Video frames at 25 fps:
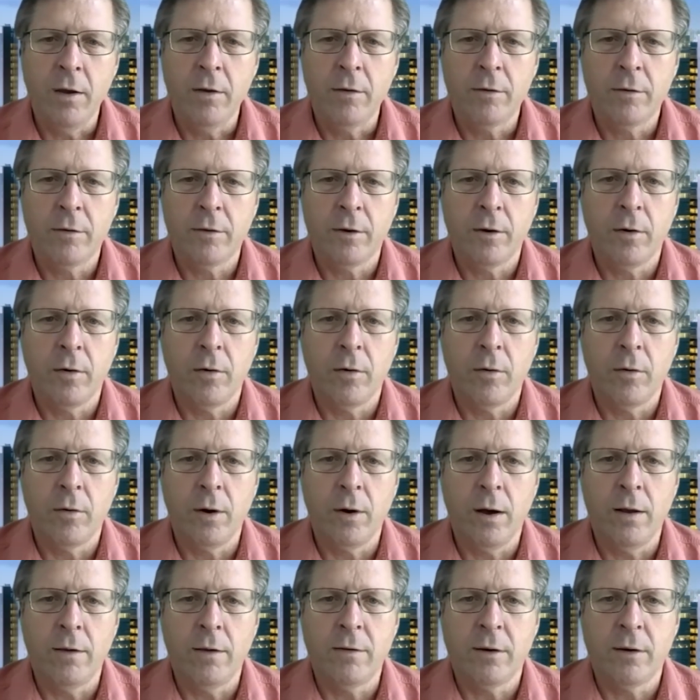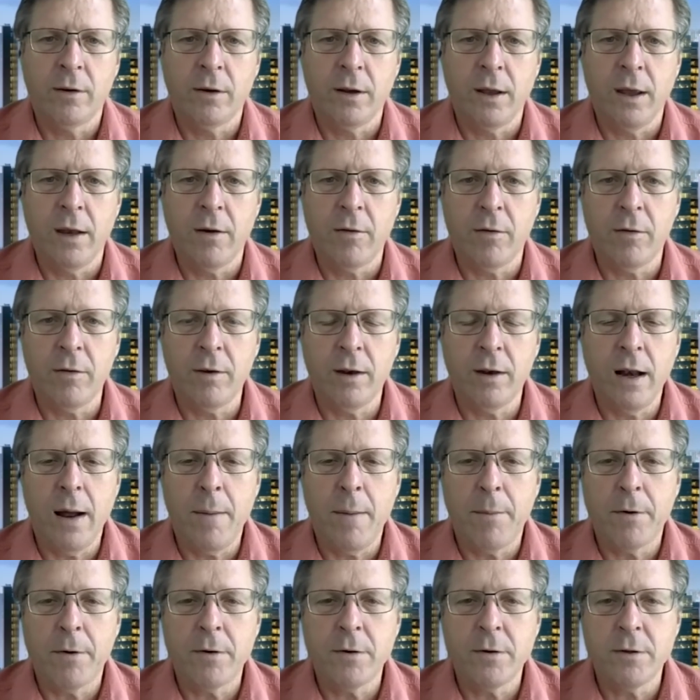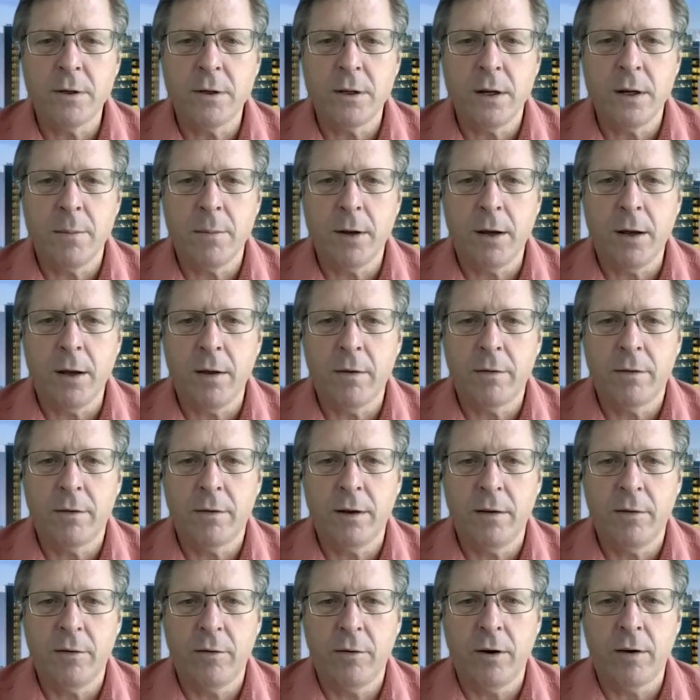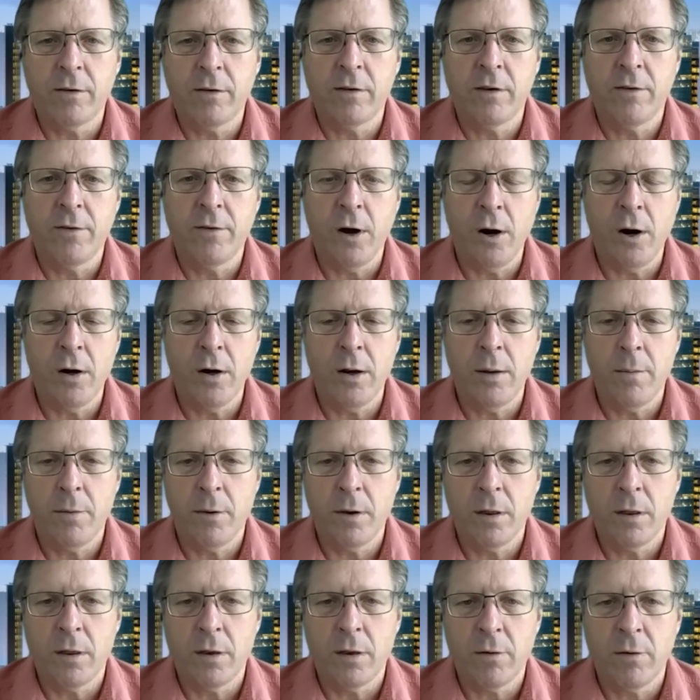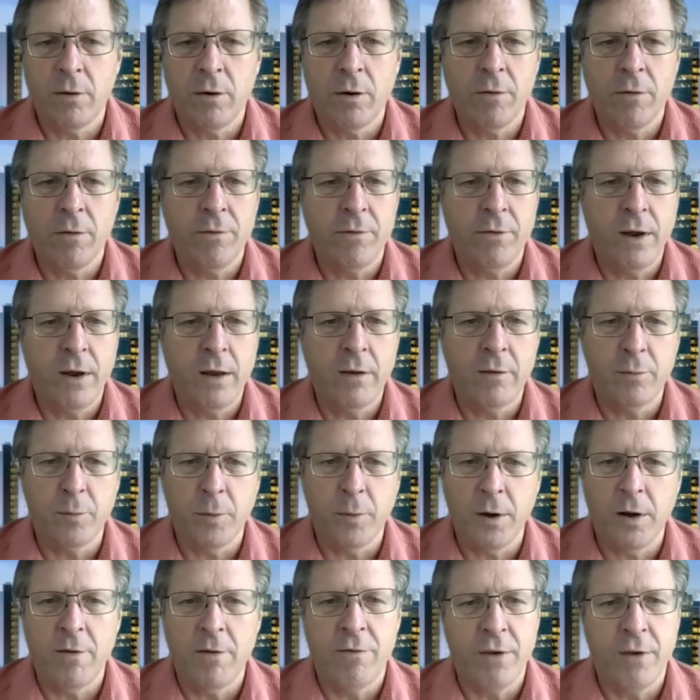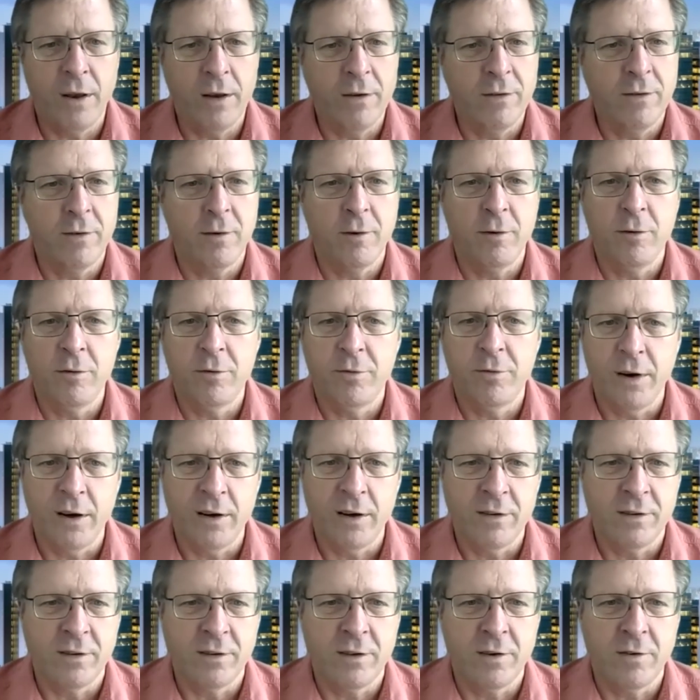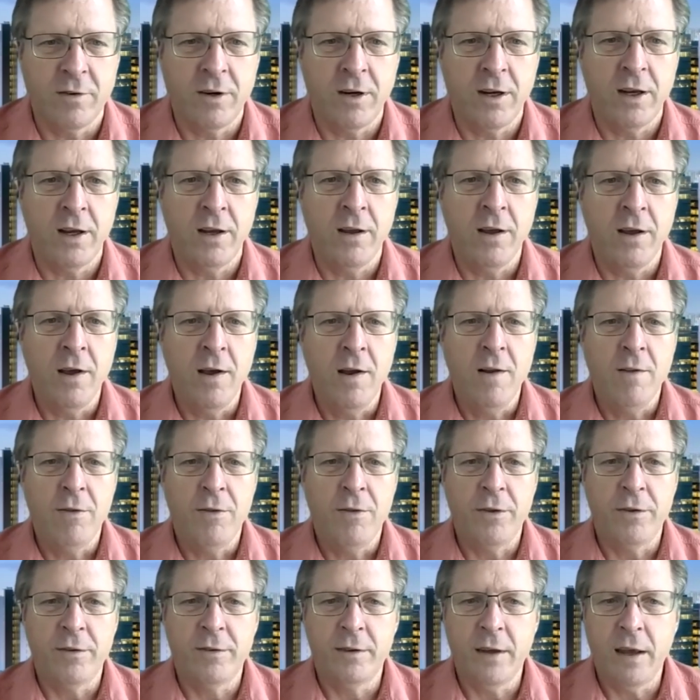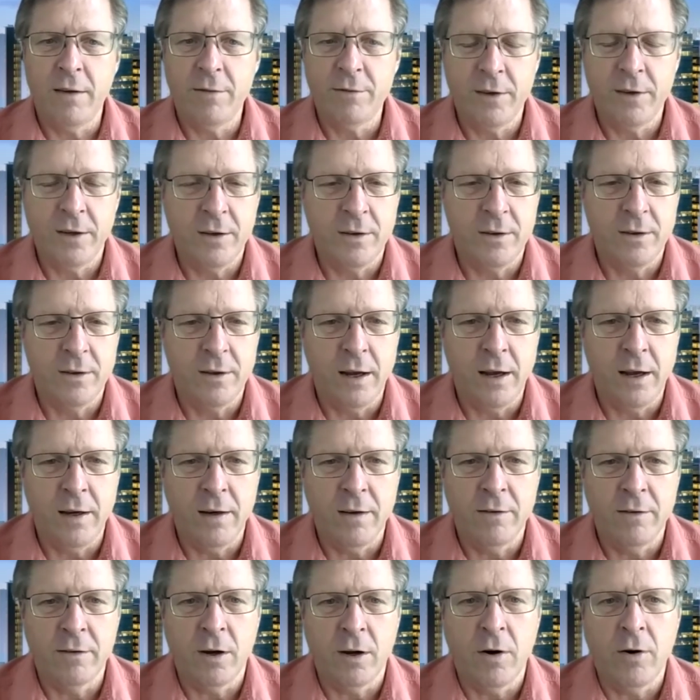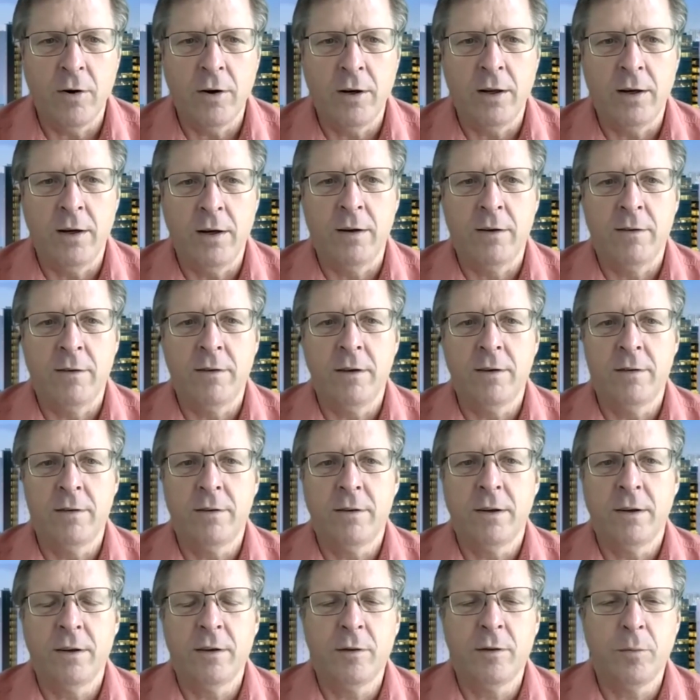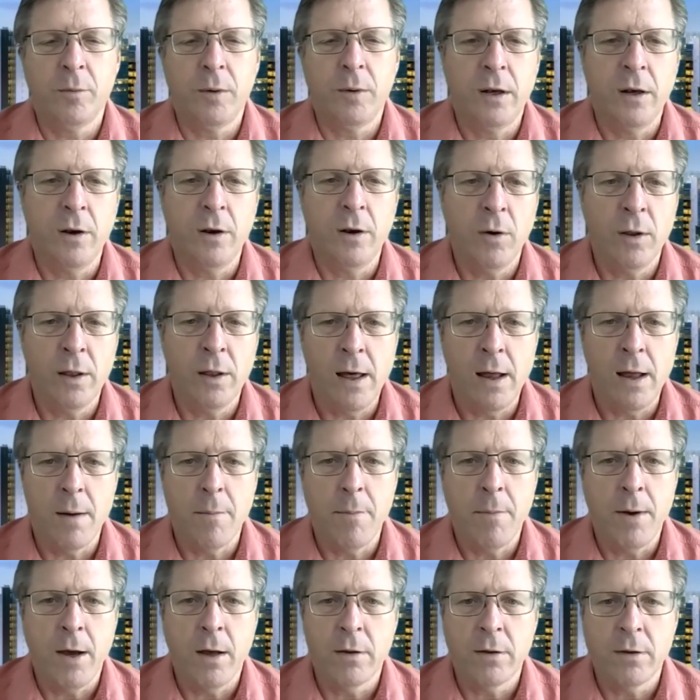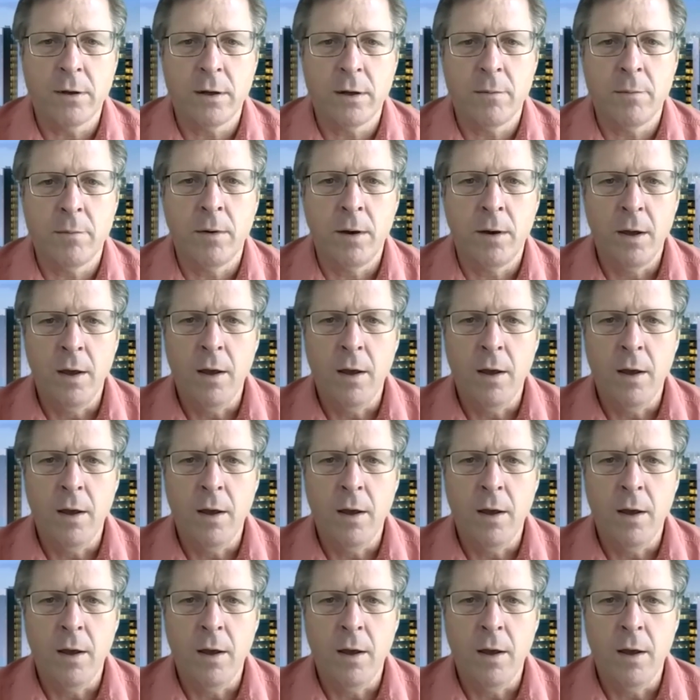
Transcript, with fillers: So it's an interesting opportunity because these drugs have already been through a phase one, phase two, phase three. The safety data is already in existence. We know a lot about them.